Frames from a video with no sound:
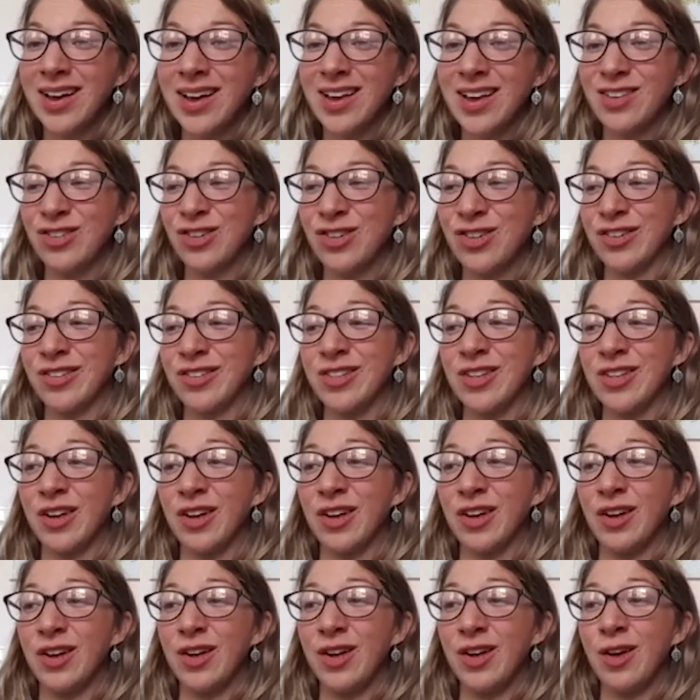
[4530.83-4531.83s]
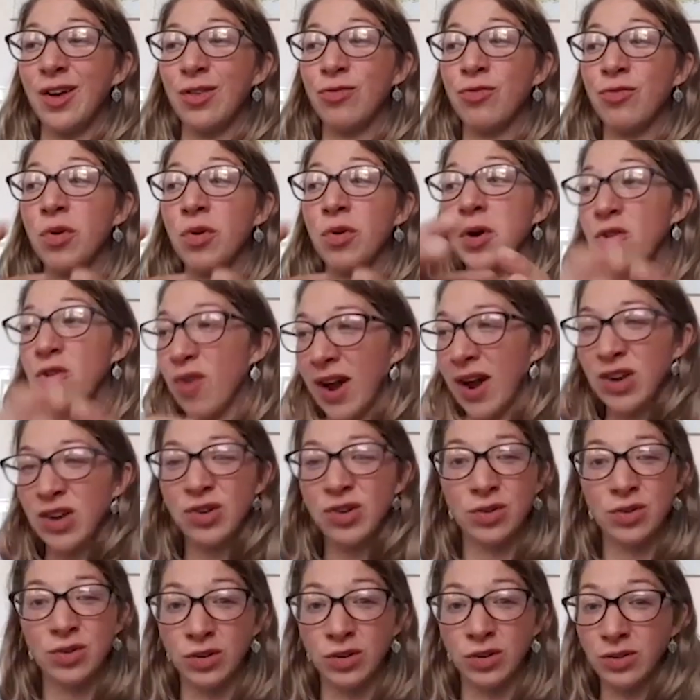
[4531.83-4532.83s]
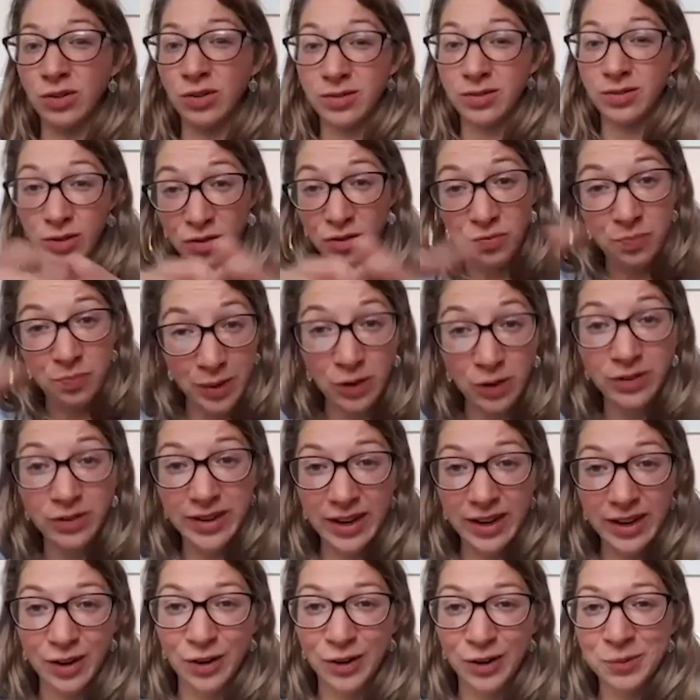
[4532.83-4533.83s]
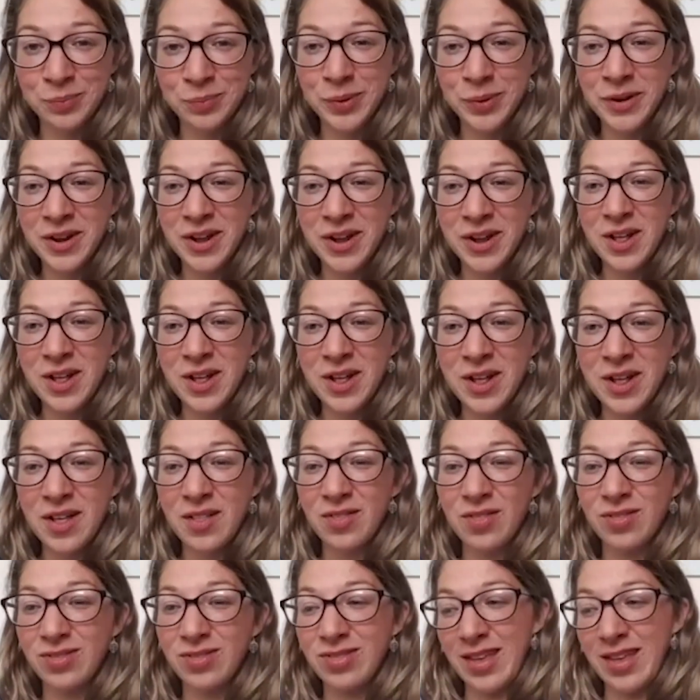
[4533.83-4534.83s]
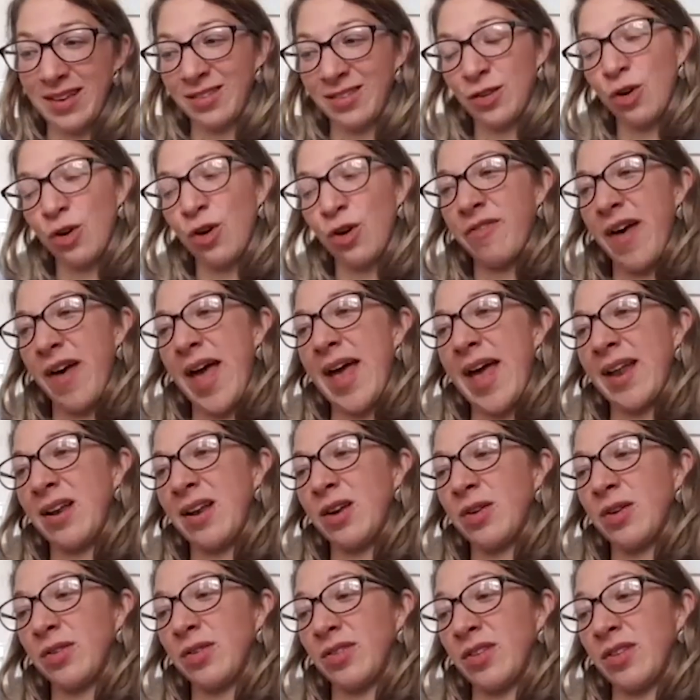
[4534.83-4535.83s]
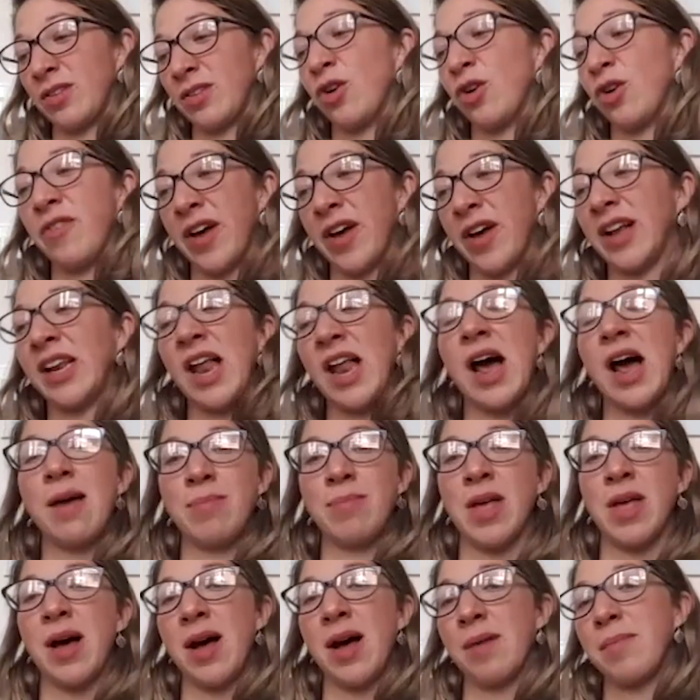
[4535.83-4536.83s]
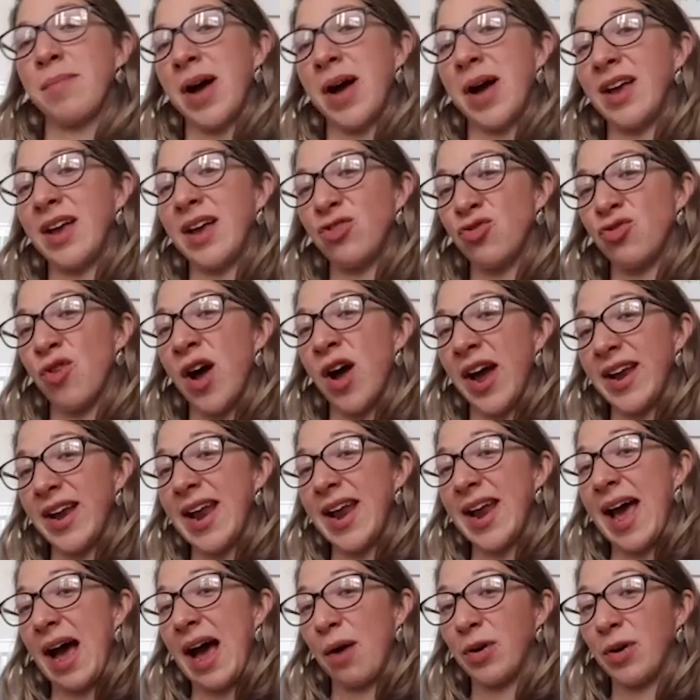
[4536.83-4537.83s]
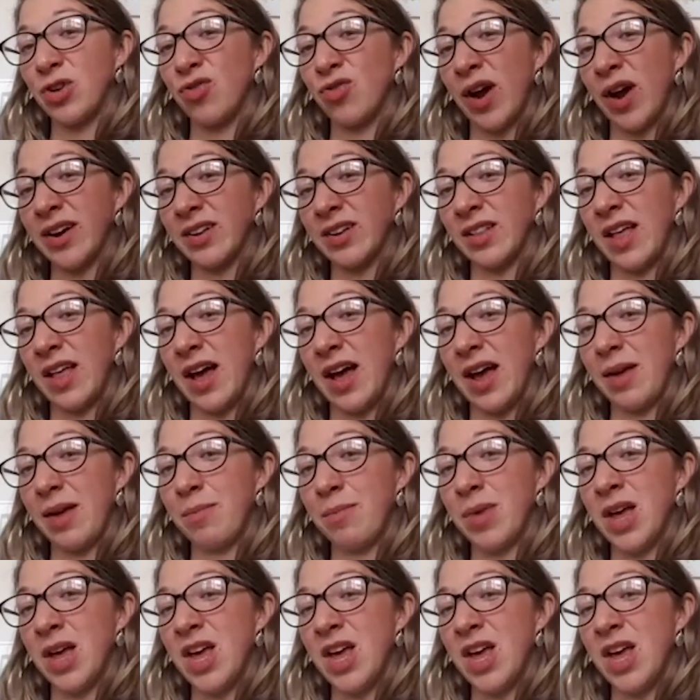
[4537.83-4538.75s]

It's just that through a gradual sort of building up, this sort of the sort of a climb that I might try now, a trad climb,